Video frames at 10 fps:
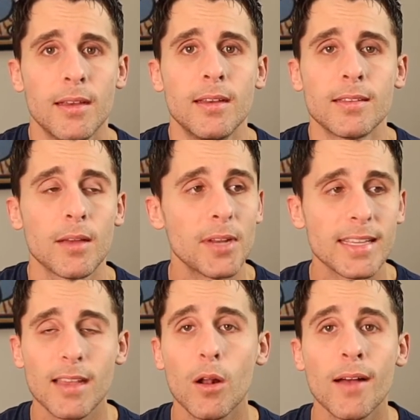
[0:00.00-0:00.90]
Some
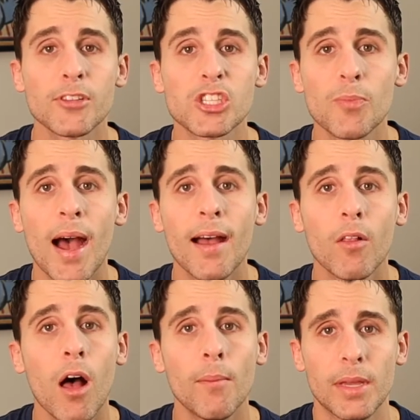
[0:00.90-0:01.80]
days I don't have a smile
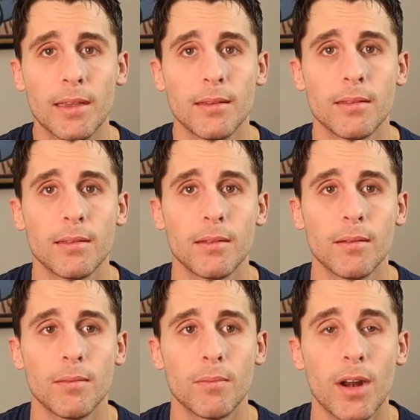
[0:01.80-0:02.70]
on me,
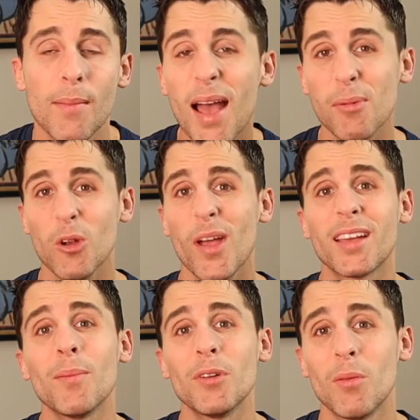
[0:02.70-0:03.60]
but I'm happy to
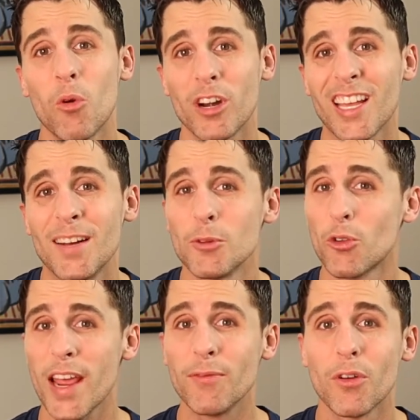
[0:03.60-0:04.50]
wake up in the morning and I'm
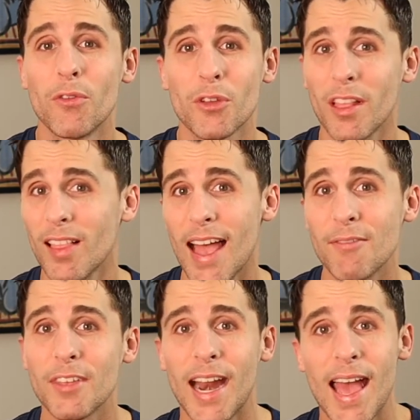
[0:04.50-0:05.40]
grateful for the life
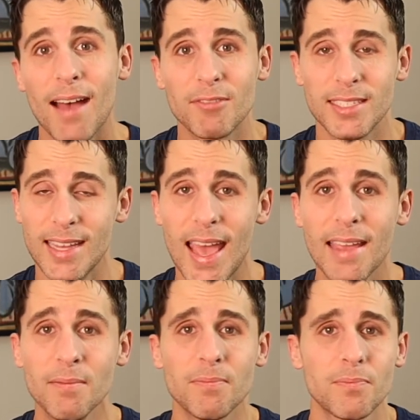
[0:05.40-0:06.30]
that I have today.